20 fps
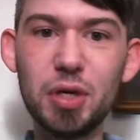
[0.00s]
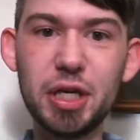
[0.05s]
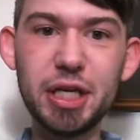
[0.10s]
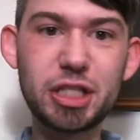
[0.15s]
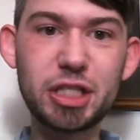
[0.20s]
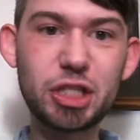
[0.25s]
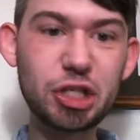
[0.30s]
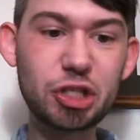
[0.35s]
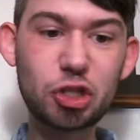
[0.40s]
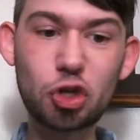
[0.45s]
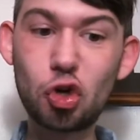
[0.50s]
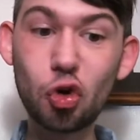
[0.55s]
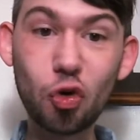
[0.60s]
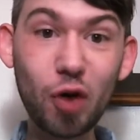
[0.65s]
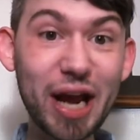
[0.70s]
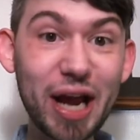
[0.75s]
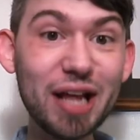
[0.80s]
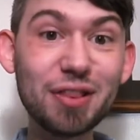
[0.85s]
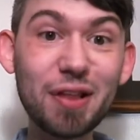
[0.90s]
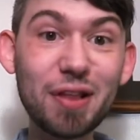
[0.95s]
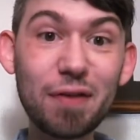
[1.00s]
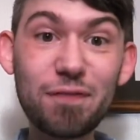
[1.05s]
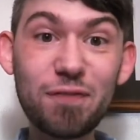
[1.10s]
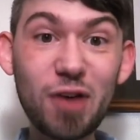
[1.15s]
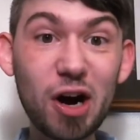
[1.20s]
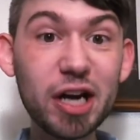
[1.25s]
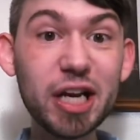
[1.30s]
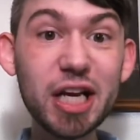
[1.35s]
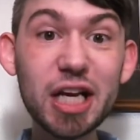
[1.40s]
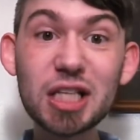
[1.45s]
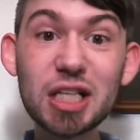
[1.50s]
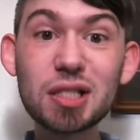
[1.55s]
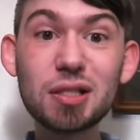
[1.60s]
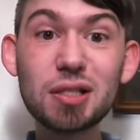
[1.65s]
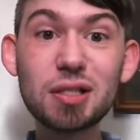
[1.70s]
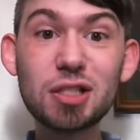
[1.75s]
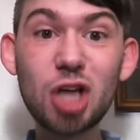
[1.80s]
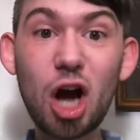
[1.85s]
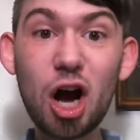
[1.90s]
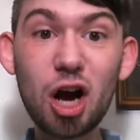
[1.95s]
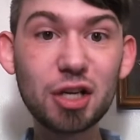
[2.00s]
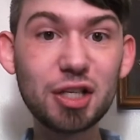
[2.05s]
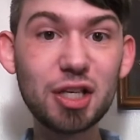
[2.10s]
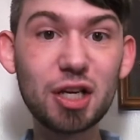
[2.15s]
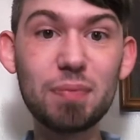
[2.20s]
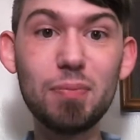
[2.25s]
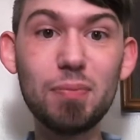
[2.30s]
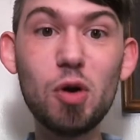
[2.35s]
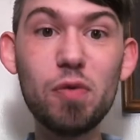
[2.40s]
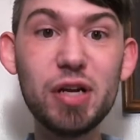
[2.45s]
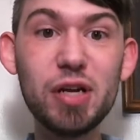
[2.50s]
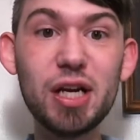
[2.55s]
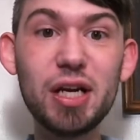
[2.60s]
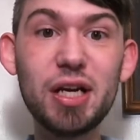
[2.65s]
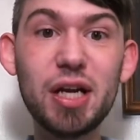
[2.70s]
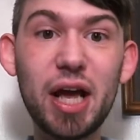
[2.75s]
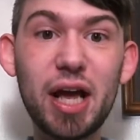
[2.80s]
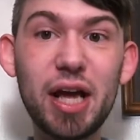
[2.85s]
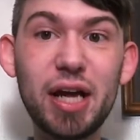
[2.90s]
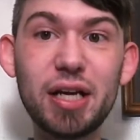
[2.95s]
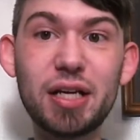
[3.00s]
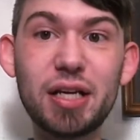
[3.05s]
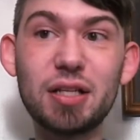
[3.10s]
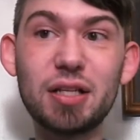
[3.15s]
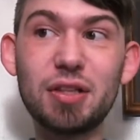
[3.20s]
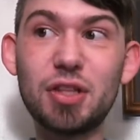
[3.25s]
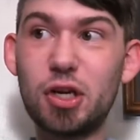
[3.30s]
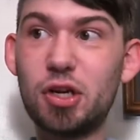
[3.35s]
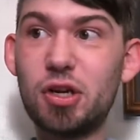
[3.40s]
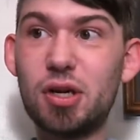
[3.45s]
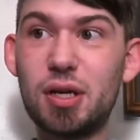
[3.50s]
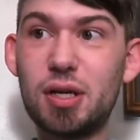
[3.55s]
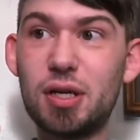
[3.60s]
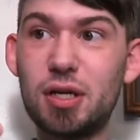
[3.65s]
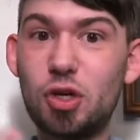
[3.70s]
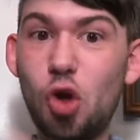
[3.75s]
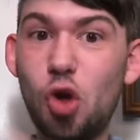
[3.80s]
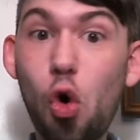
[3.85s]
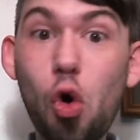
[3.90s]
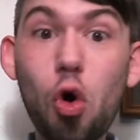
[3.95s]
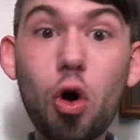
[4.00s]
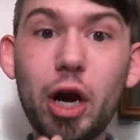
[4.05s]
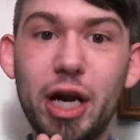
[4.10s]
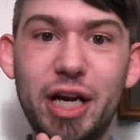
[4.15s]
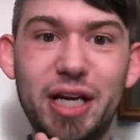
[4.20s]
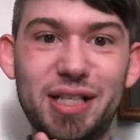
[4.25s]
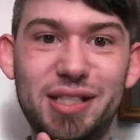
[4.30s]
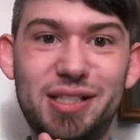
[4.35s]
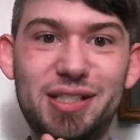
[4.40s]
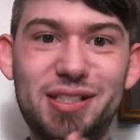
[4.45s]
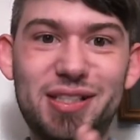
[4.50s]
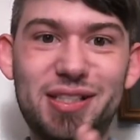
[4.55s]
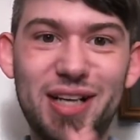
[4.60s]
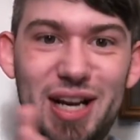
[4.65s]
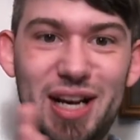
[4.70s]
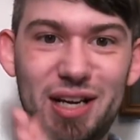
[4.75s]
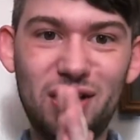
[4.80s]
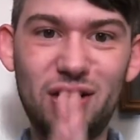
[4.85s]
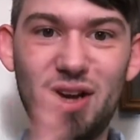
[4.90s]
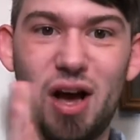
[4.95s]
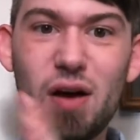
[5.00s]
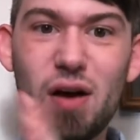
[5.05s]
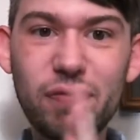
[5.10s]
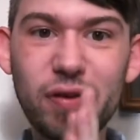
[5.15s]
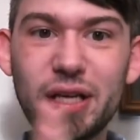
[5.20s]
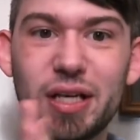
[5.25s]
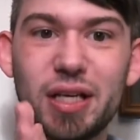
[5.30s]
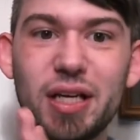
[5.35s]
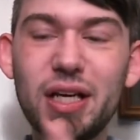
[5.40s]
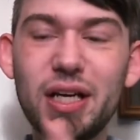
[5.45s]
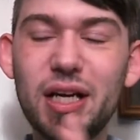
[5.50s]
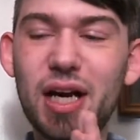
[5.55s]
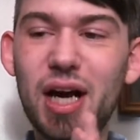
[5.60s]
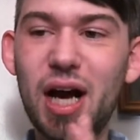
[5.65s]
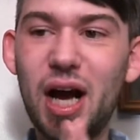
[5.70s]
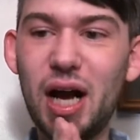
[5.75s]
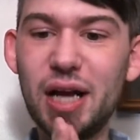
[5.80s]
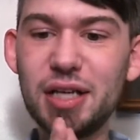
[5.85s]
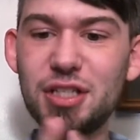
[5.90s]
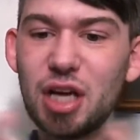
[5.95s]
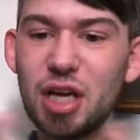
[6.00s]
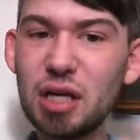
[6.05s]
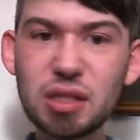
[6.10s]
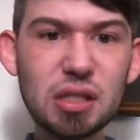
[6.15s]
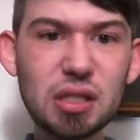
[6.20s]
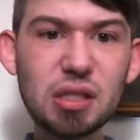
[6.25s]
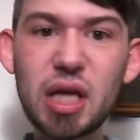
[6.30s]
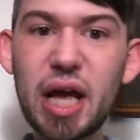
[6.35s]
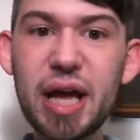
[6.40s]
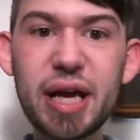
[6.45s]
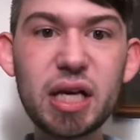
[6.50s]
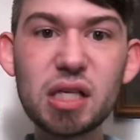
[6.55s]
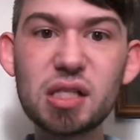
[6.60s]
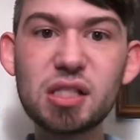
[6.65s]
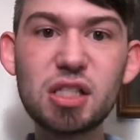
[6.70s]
It's just great. The funniest Toxic movie to date. The goriest. I love it. Doesn't take